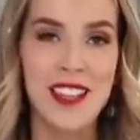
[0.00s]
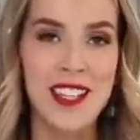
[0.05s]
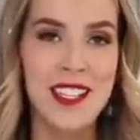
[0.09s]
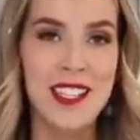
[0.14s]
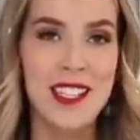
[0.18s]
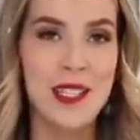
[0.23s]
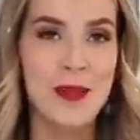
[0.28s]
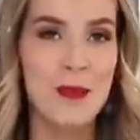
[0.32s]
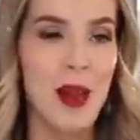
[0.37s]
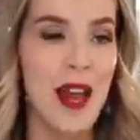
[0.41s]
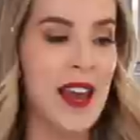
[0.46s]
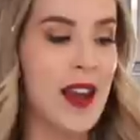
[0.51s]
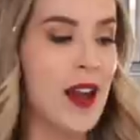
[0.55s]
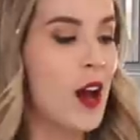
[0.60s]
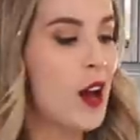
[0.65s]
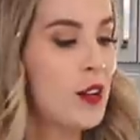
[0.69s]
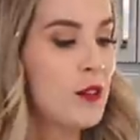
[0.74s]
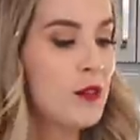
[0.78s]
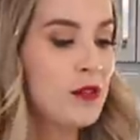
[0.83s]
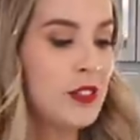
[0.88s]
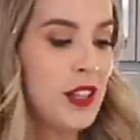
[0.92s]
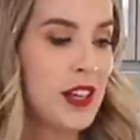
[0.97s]
This is my
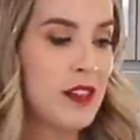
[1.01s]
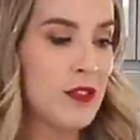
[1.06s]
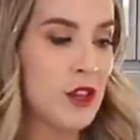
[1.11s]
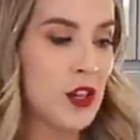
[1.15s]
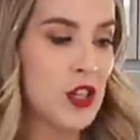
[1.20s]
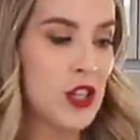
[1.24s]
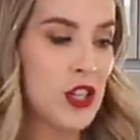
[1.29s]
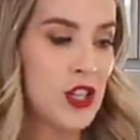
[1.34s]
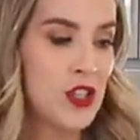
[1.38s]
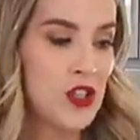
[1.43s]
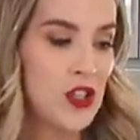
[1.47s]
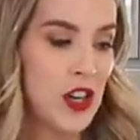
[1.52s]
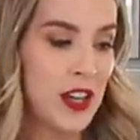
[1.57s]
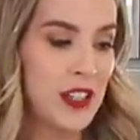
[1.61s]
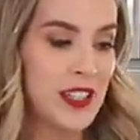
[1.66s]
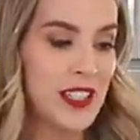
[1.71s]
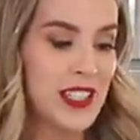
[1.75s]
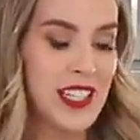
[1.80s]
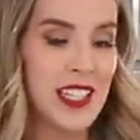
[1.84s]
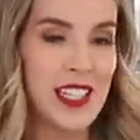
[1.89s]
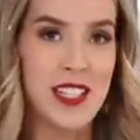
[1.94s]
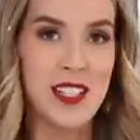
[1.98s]
unflavored
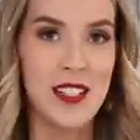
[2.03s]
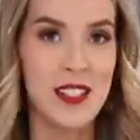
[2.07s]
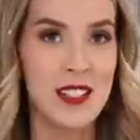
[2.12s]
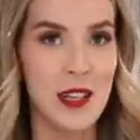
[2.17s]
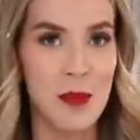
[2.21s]
gelatin.